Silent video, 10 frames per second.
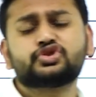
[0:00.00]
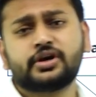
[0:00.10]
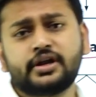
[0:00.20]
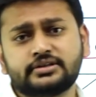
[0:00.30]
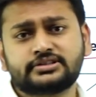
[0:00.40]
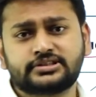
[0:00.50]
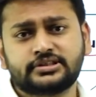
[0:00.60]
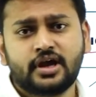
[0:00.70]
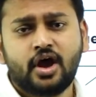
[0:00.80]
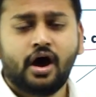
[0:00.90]
strings.
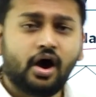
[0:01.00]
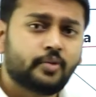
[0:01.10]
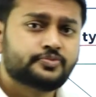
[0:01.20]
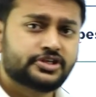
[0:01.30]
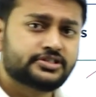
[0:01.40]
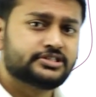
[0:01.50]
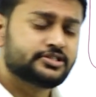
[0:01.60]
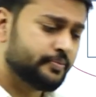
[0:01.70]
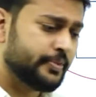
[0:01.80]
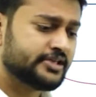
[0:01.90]
Objects is
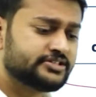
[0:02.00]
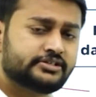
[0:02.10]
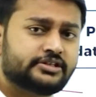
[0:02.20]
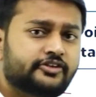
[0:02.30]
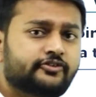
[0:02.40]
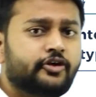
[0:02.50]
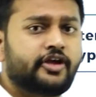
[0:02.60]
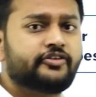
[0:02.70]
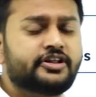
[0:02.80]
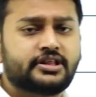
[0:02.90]
a basic thing for
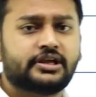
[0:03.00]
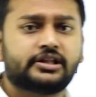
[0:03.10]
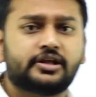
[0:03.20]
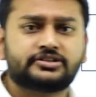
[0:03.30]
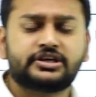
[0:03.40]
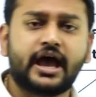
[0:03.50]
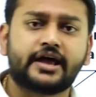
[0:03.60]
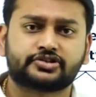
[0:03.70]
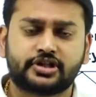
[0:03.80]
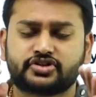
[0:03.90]
everything in the C
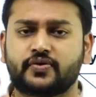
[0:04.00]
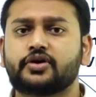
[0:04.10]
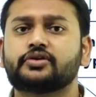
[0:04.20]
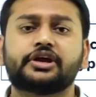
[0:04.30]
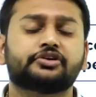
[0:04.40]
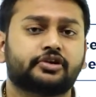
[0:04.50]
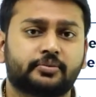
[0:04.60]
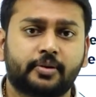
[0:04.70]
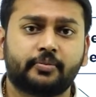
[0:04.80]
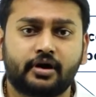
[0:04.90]
ash. That's what you need to
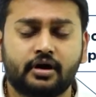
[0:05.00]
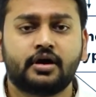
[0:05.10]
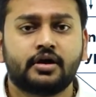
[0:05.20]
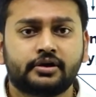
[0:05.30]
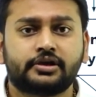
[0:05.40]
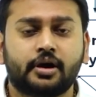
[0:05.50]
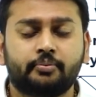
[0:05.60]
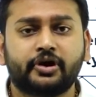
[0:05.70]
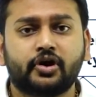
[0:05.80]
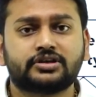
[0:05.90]
remember here.
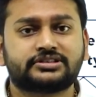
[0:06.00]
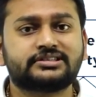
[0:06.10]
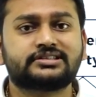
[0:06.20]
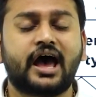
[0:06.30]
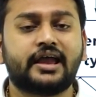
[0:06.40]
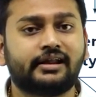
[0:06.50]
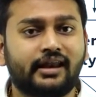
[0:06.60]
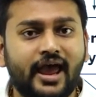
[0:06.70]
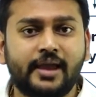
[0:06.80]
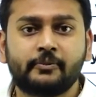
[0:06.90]
Because since I
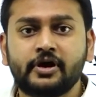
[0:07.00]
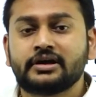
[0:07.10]
climb